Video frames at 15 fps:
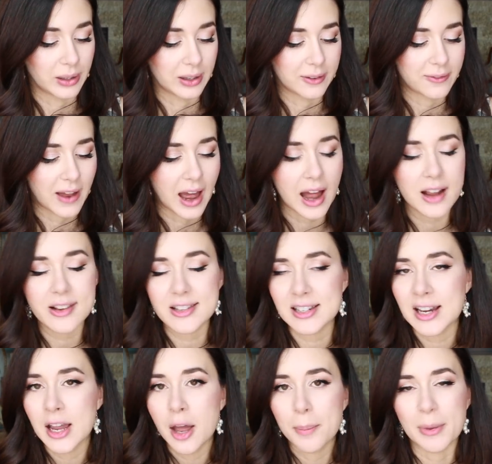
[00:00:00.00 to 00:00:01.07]
really fast,
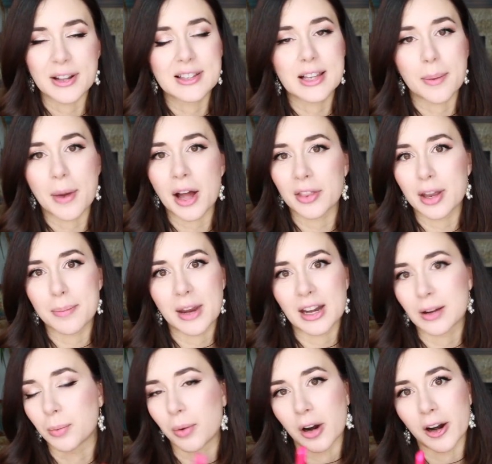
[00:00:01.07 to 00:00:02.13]
but somehow they made
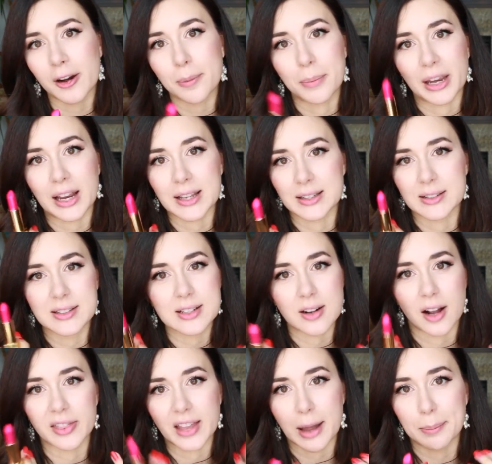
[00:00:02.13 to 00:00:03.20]
it work because it's
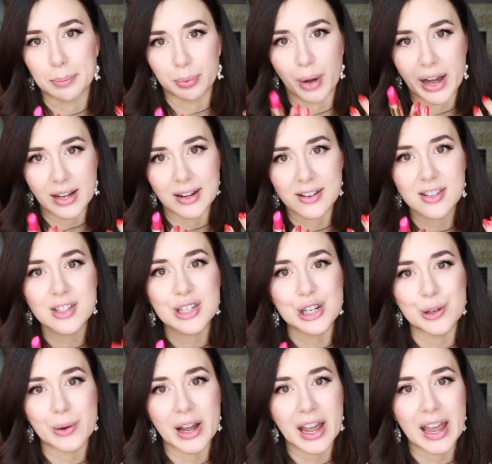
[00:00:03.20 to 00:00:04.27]
got that brightness
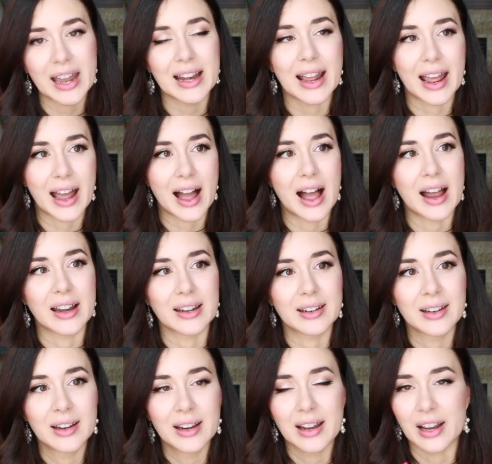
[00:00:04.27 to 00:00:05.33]
to it and
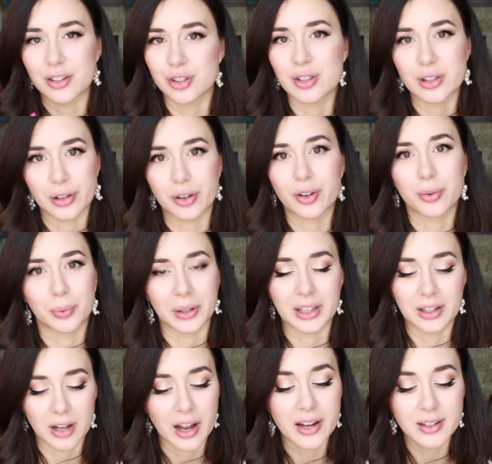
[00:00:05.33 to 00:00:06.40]
it just looks really
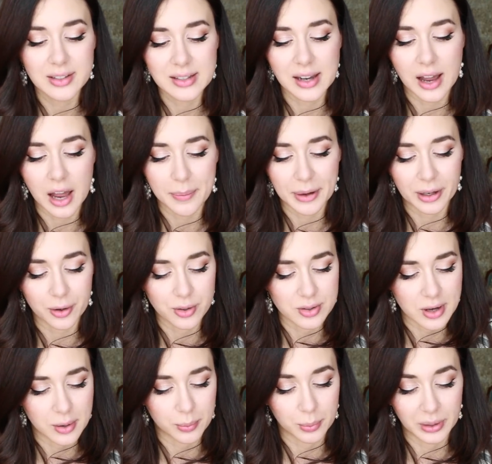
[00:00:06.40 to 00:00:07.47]
good. Um, it goes
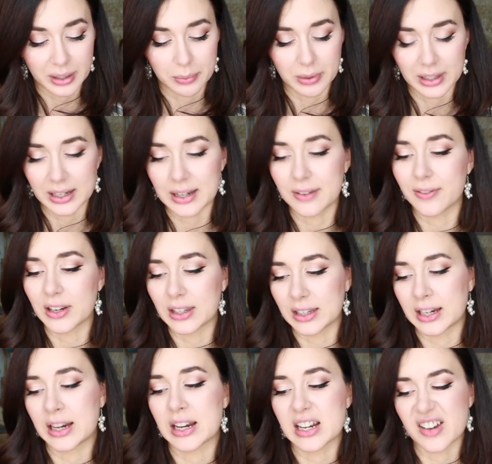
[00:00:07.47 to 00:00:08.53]
on really, really
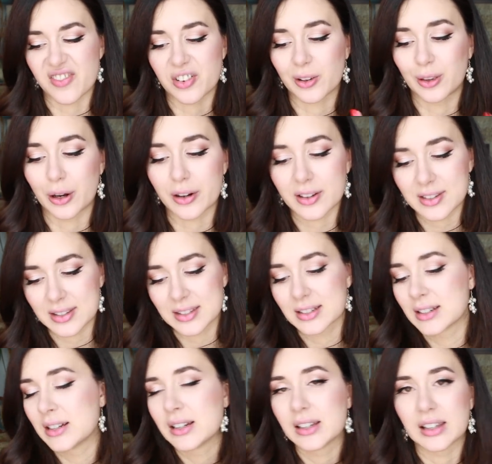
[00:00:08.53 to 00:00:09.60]
evenly. It never looks
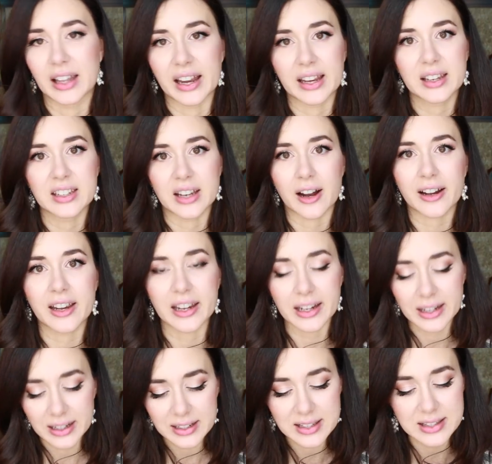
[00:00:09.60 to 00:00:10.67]
like
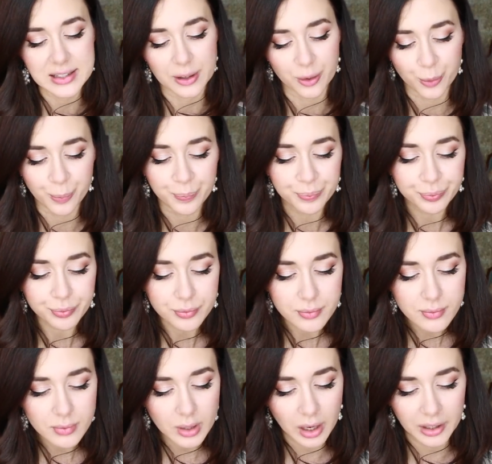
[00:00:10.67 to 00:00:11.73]
yucky, so
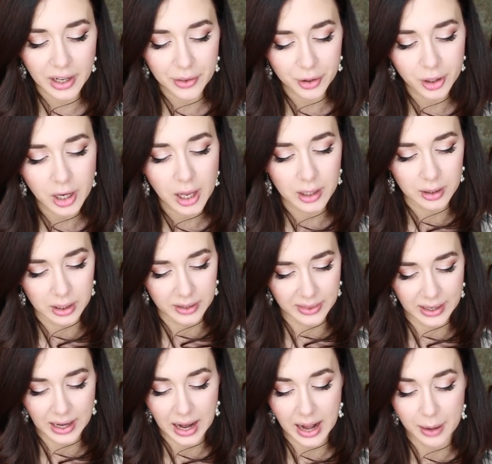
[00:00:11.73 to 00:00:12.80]
Another color
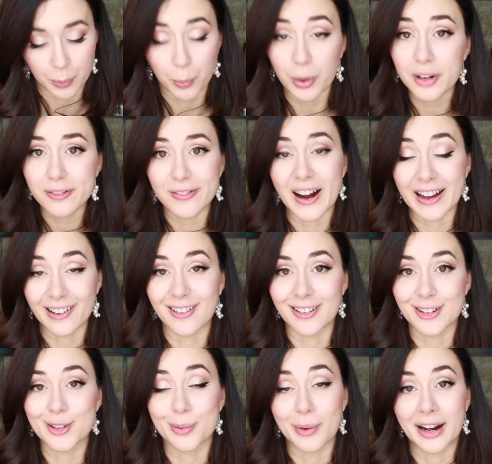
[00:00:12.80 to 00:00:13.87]
that I would find
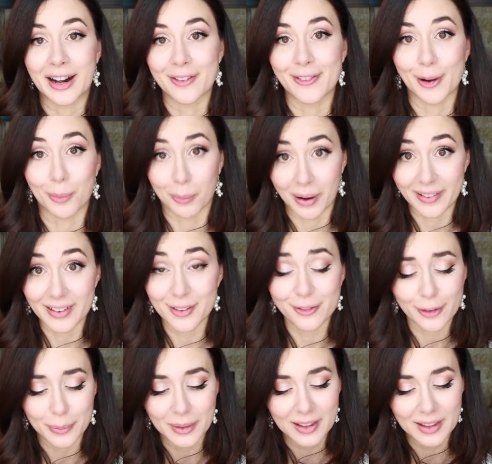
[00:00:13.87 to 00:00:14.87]
hard to wear if it wasn't from